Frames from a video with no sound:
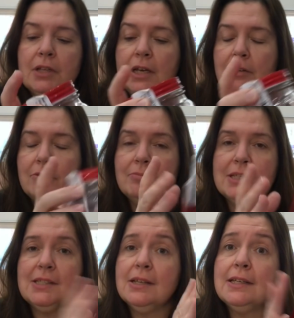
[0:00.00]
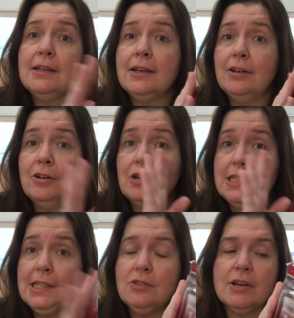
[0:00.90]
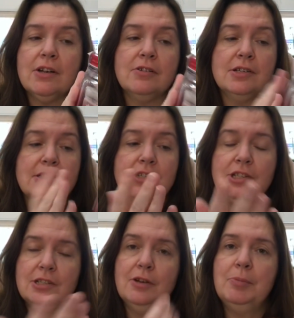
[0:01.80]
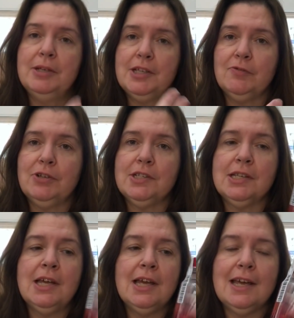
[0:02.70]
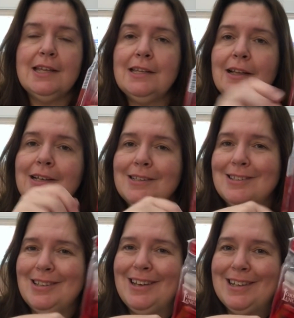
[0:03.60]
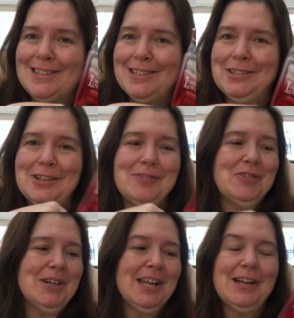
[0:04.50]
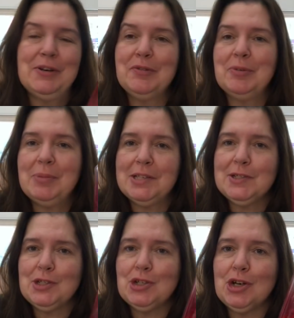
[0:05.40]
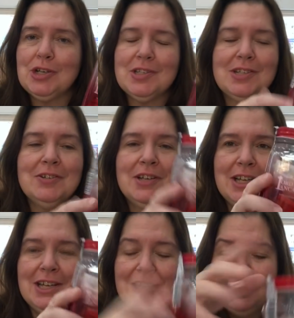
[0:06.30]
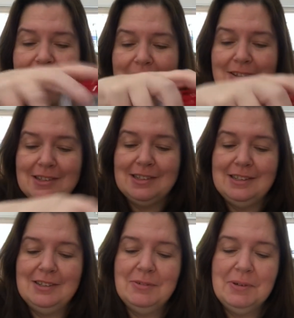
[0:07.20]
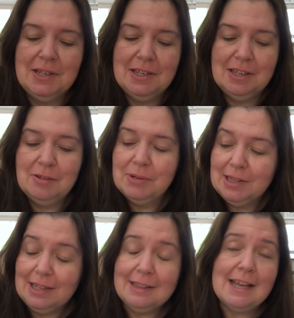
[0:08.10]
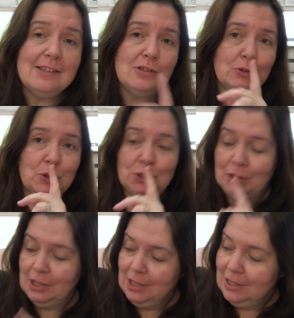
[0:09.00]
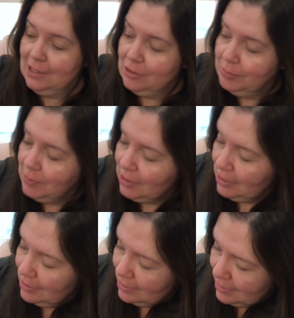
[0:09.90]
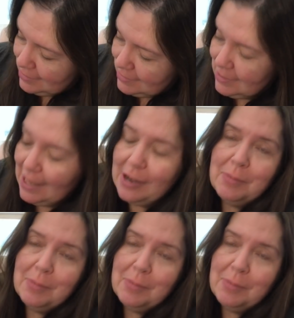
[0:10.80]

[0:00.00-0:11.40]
I know my son and I are tea drinkers, and I just thought it would be nice for us. And he likes the idea of drinking out of a mason jar, so I thought he would like that. So I did